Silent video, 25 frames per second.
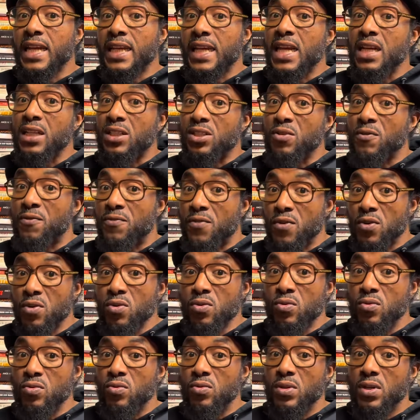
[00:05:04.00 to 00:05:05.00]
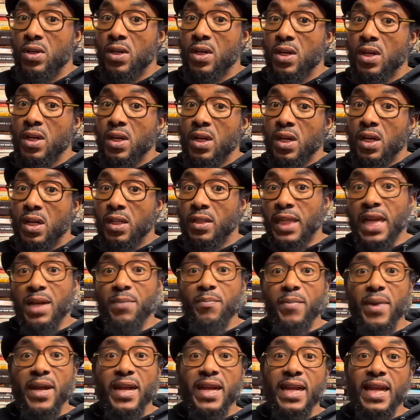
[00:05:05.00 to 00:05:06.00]
get to food. They
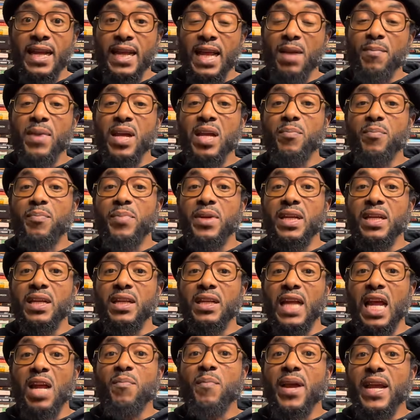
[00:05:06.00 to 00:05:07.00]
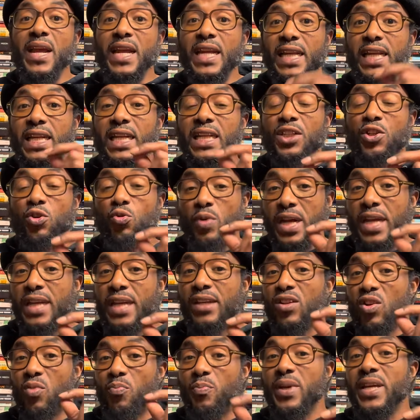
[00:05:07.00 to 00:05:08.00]
may do
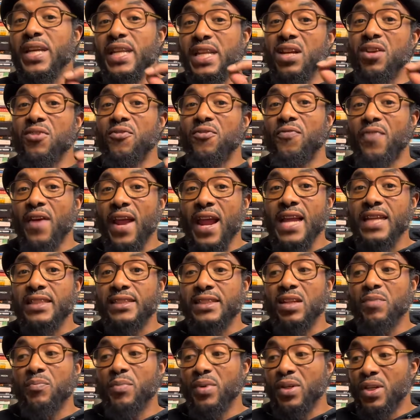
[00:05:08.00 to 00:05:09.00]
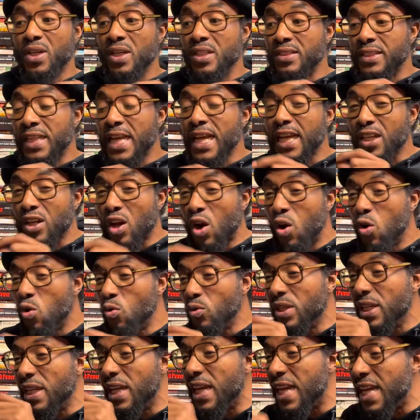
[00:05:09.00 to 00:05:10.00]
intermediate fasting because they can
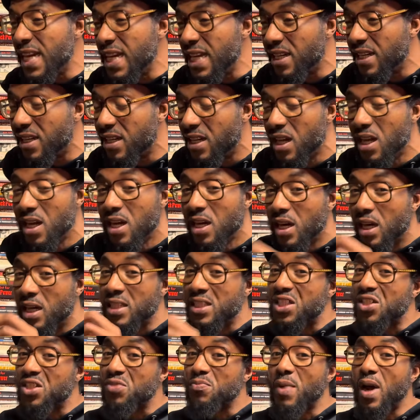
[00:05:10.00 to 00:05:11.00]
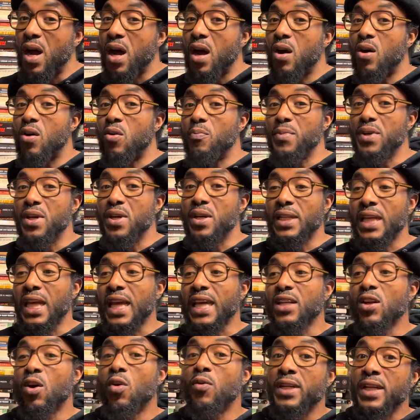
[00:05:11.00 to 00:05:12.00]
only eat a small meal. They can
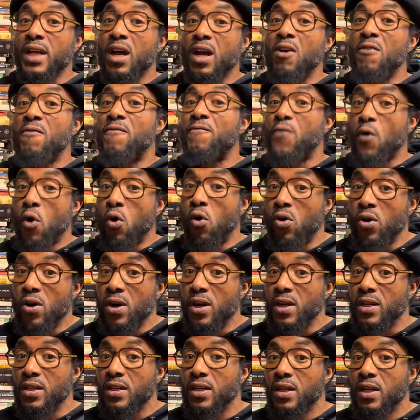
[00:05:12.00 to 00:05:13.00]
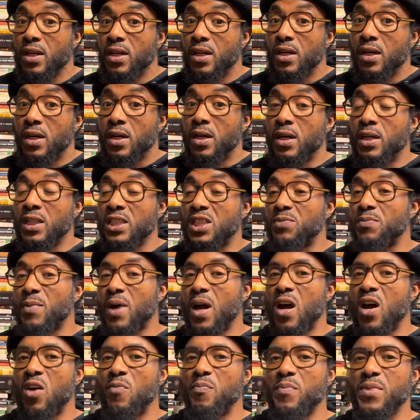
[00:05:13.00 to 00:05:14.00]
only afford a
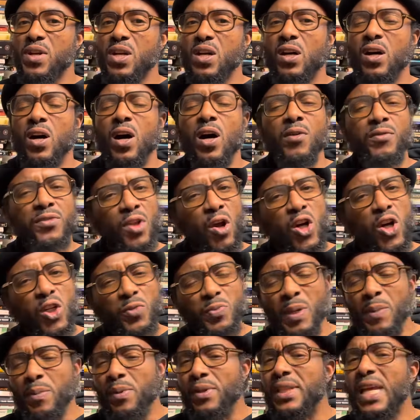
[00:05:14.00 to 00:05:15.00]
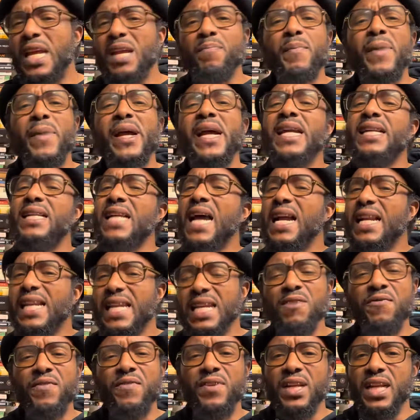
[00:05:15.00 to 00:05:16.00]
small meal. Of those people, they may not
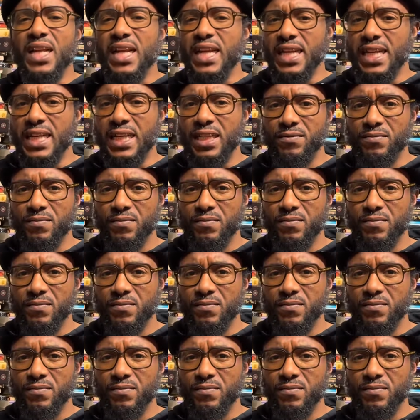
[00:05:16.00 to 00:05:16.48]
even eat